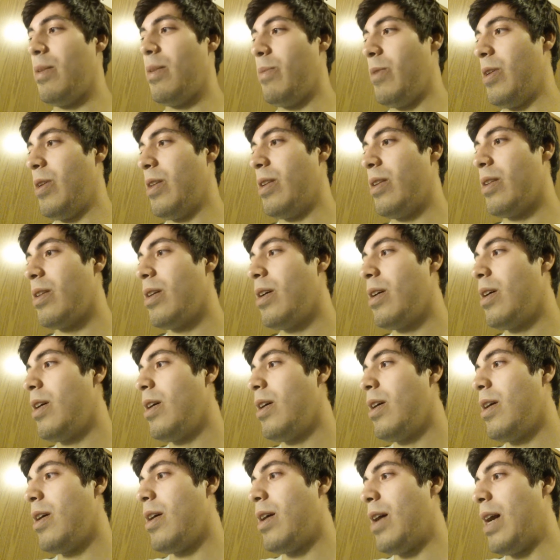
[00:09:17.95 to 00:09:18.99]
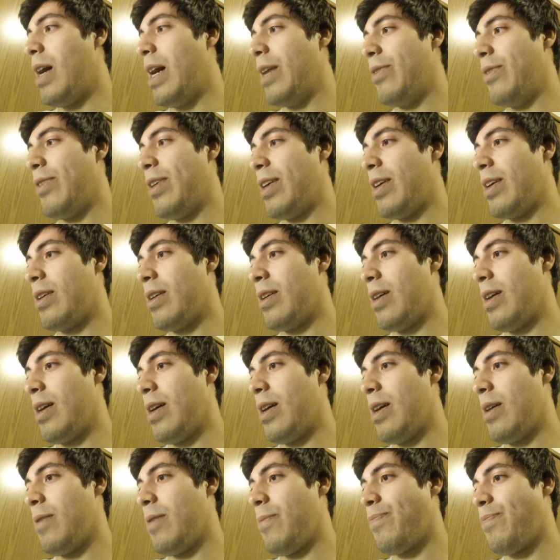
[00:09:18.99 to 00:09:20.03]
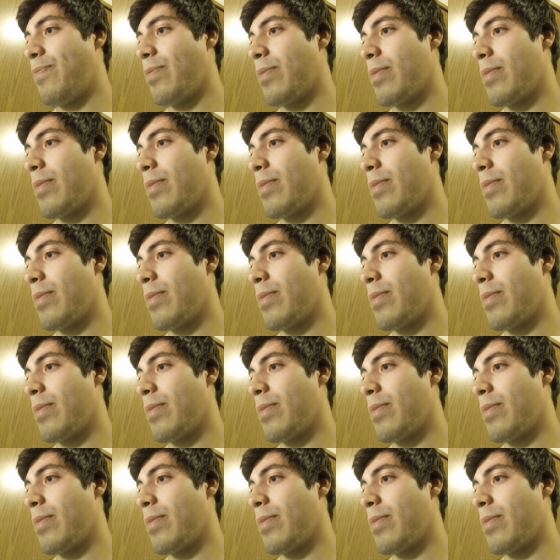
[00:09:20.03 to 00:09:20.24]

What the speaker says: I mean, I think if